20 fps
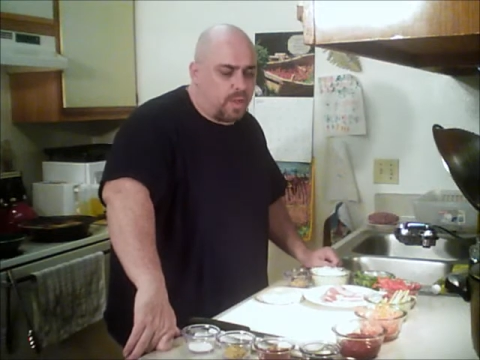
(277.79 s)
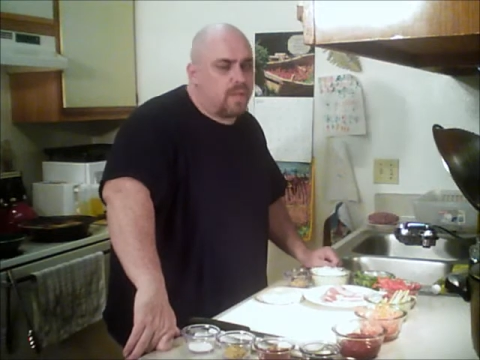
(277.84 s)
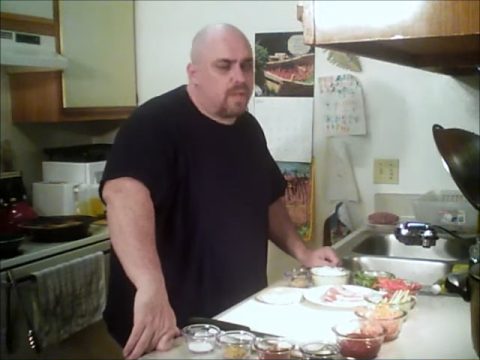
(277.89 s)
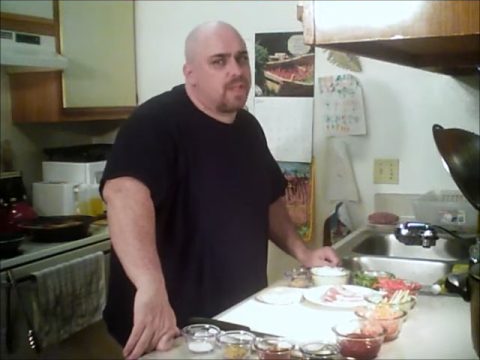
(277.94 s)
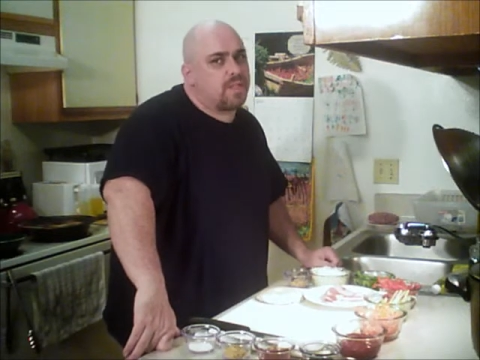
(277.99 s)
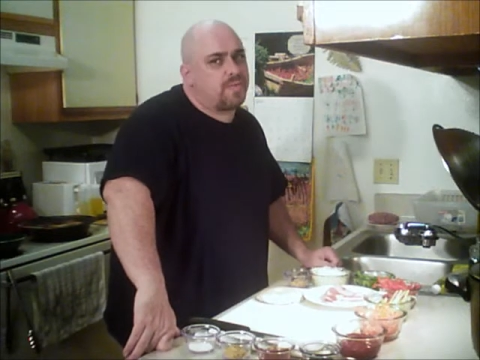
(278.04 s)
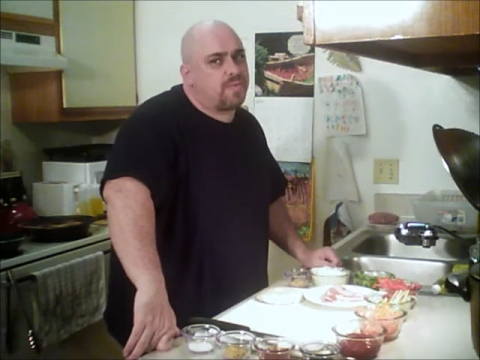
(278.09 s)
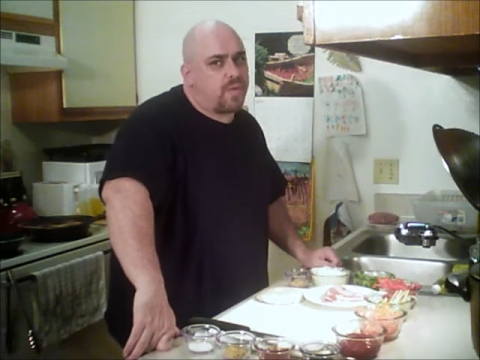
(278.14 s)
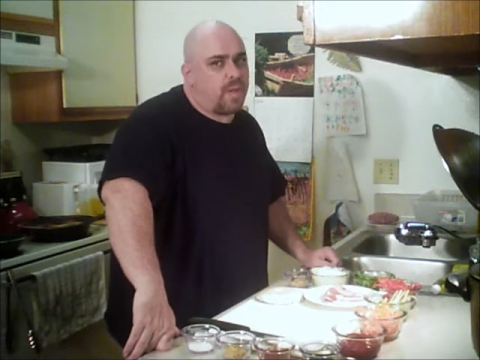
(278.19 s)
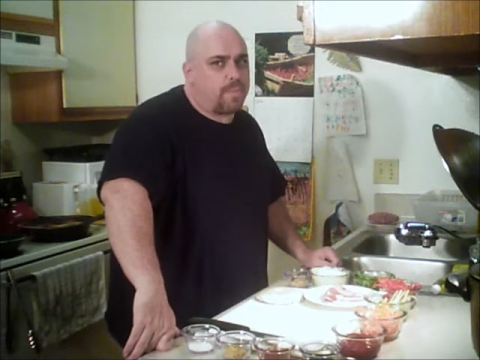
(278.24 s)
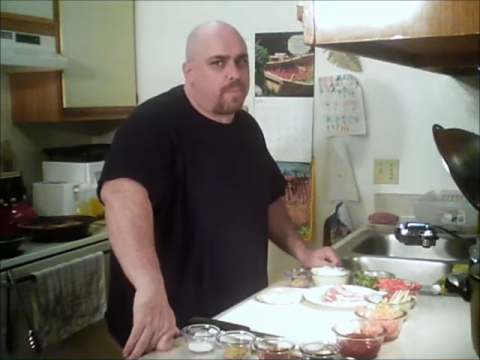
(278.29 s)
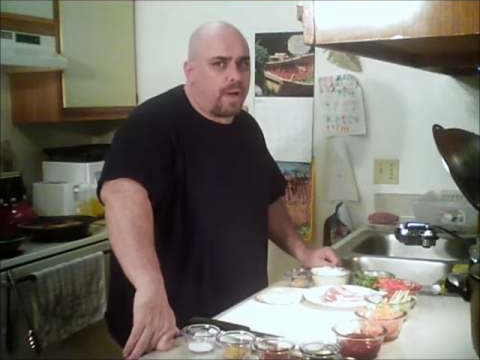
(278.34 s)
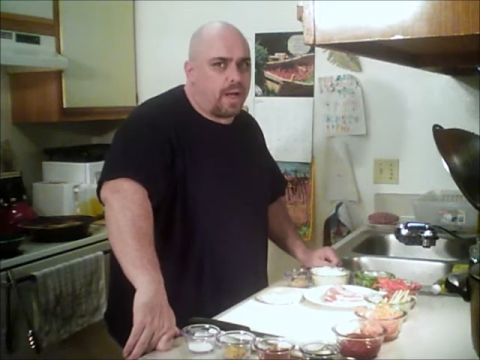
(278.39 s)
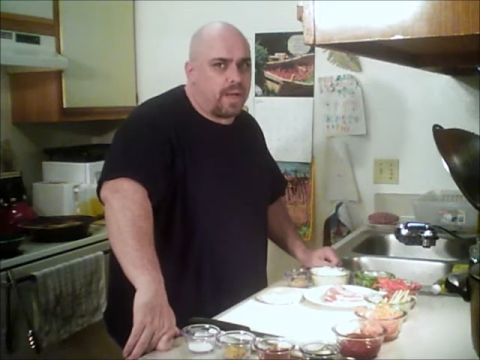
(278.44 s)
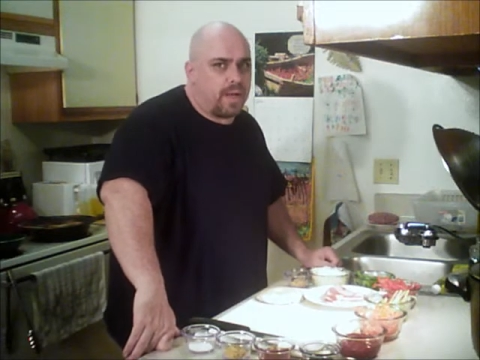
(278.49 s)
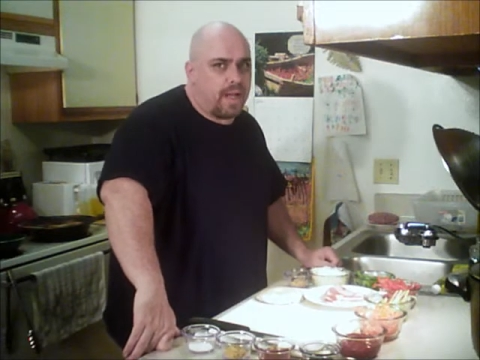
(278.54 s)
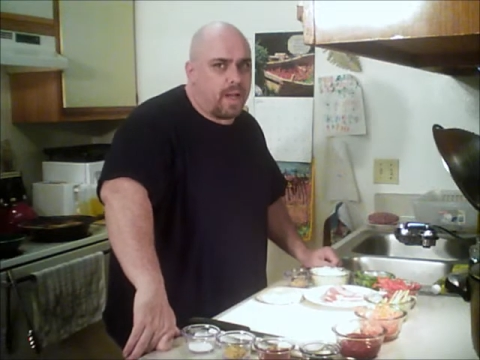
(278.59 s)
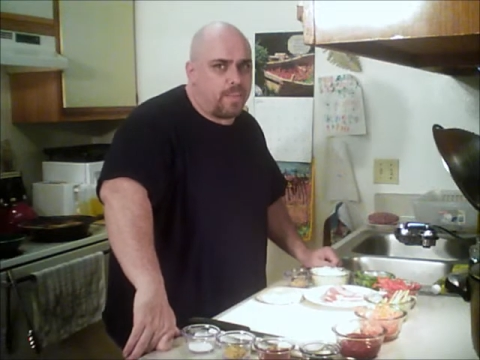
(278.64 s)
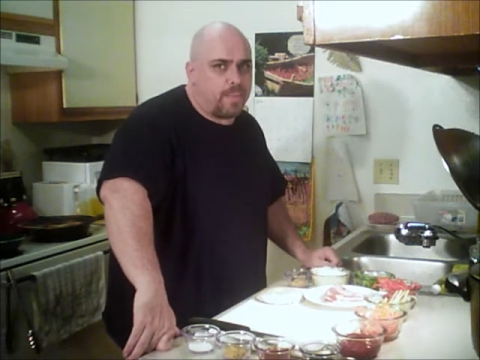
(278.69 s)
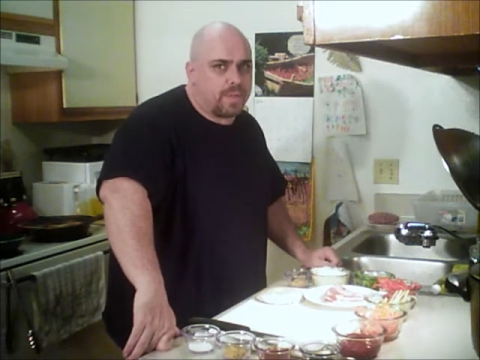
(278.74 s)
Let's flip on
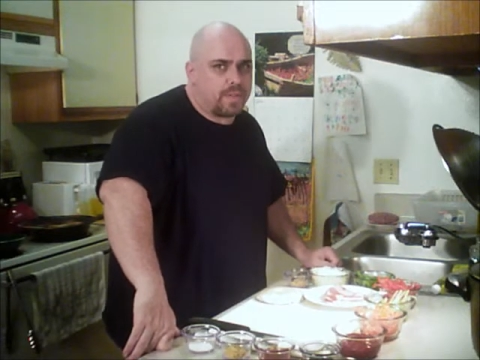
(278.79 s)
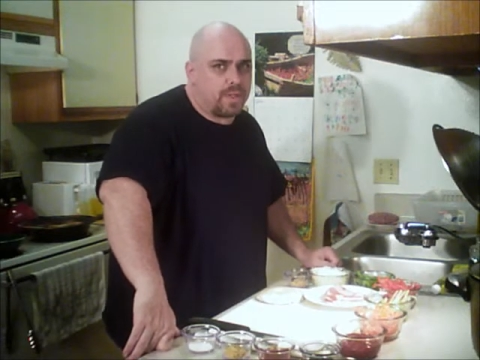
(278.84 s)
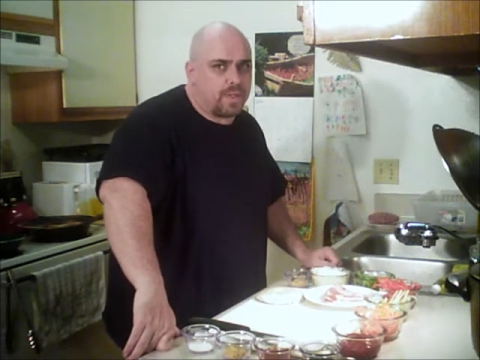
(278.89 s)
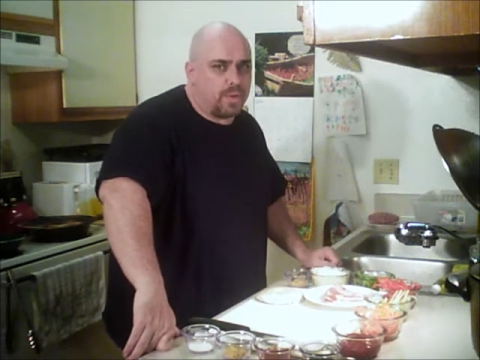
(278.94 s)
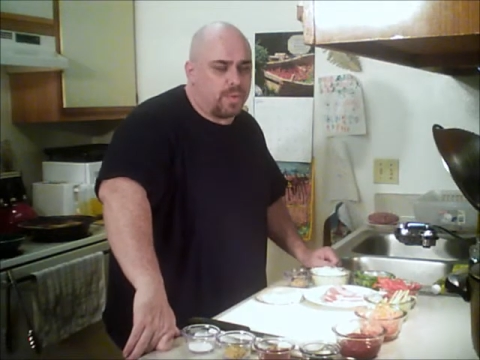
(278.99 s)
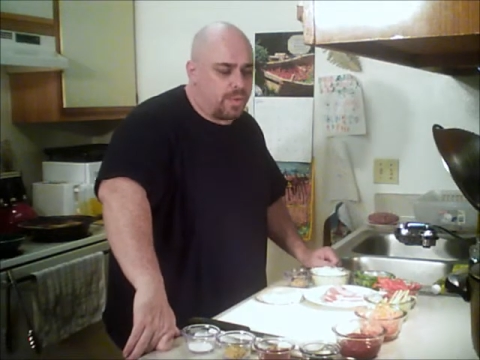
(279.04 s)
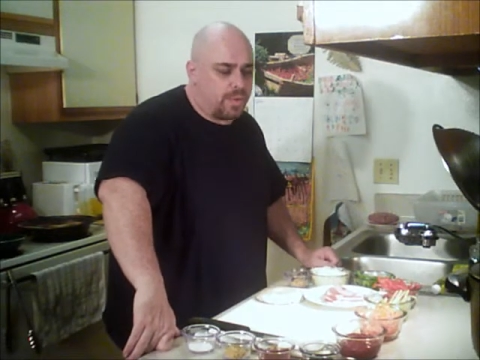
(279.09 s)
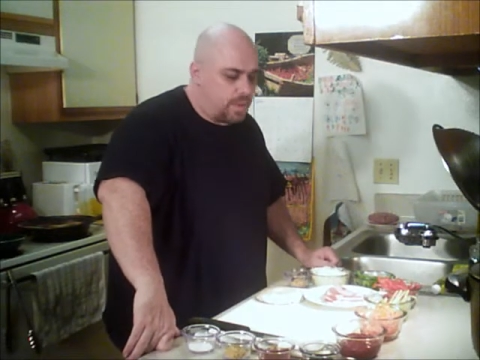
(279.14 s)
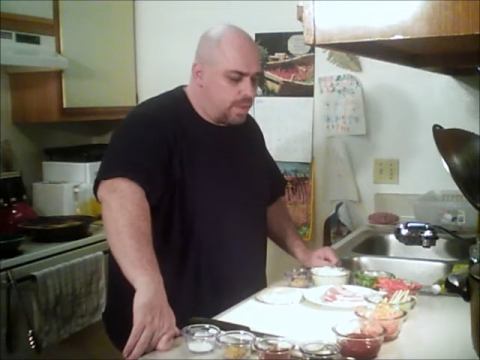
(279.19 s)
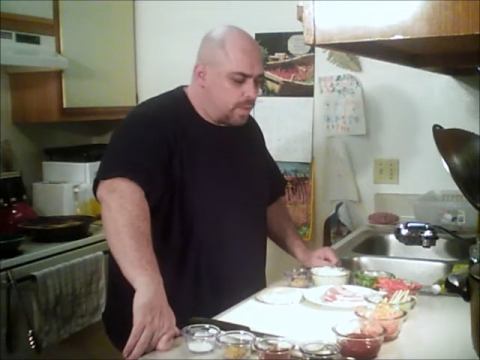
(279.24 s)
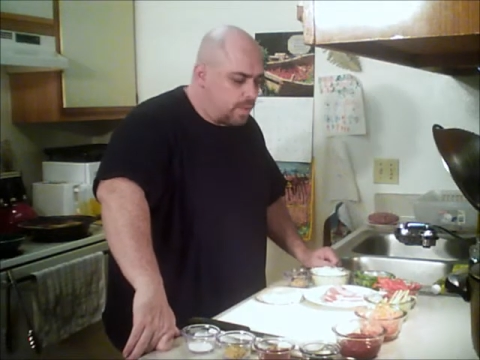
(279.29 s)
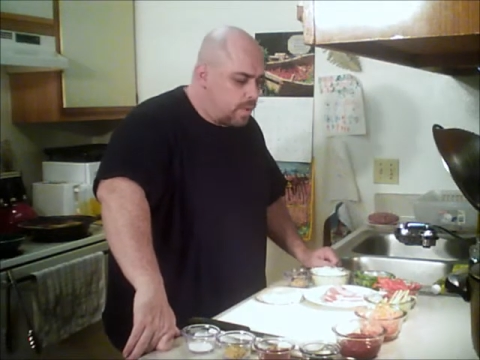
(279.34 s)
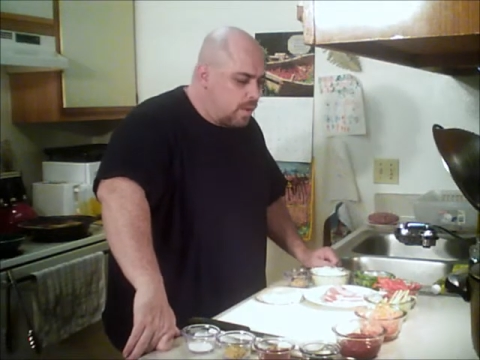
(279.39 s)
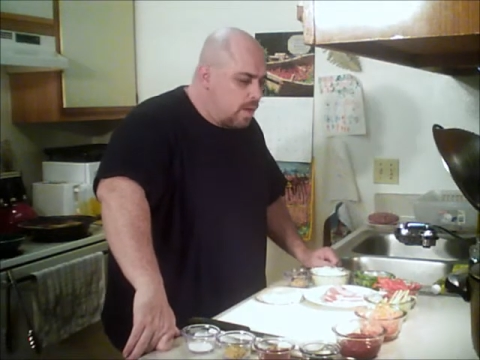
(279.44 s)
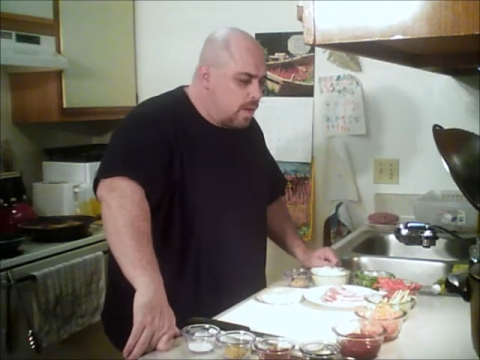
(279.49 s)
to episode 2.